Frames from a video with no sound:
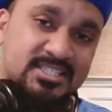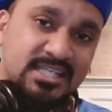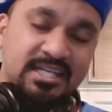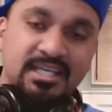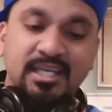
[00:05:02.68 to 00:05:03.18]

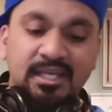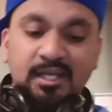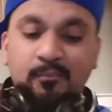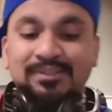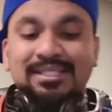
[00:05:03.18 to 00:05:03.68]
Genie.
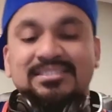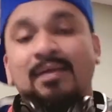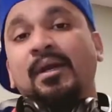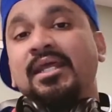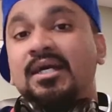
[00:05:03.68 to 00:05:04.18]
But then
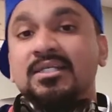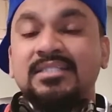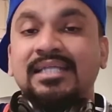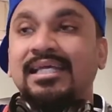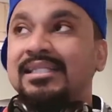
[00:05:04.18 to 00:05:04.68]
somebody else
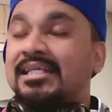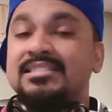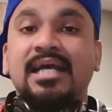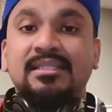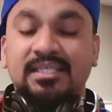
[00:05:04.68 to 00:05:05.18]
said that that's
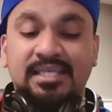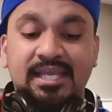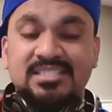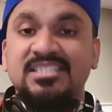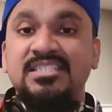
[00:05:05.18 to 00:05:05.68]
not the
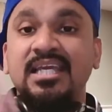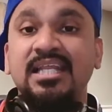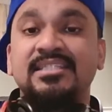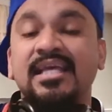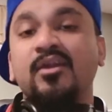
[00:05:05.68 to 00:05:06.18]
case.
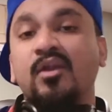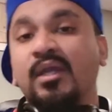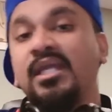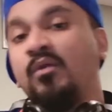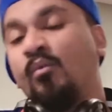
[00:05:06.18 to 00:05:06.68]
Genie said no,
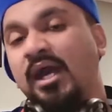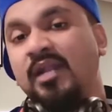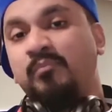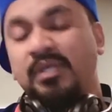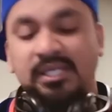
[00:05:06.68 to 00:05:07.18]
he didn't want
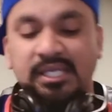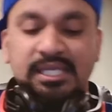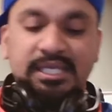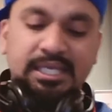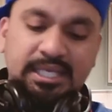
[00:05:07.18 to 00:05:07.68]
to be
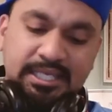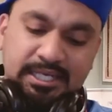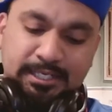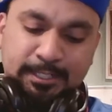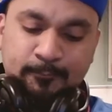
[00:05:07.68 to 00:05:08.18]
in
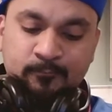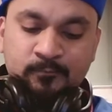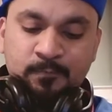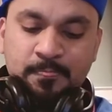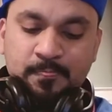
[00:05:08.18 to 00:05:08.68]
um
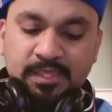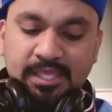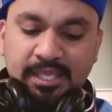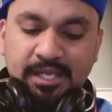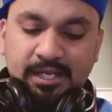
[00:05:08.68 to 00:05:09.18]

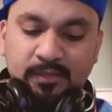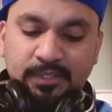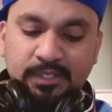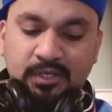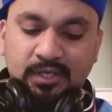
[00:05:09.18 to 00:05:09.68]
in uh what
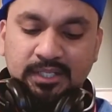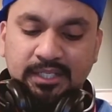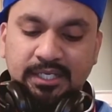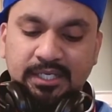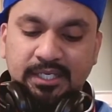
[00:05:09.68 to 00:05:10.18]
do you call it
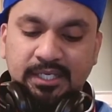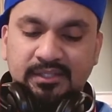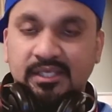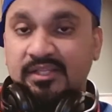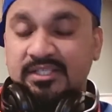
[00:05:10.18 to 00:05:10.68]
in in
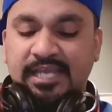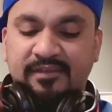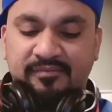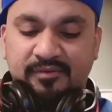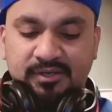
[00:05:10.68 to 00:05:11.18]
the, in the
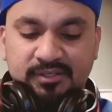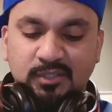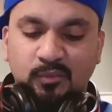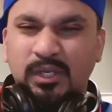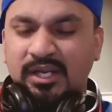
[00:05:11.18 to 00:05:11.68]
cipher.
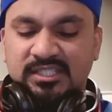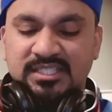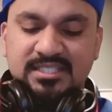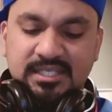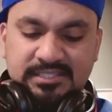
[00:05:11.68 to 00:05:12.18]
So we're gonna
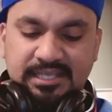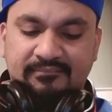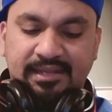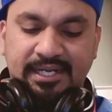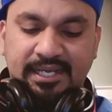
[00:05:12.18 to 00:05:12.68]
discuss that
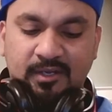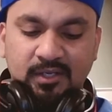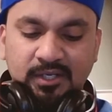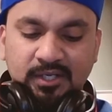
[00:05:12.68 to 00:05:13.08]
right now.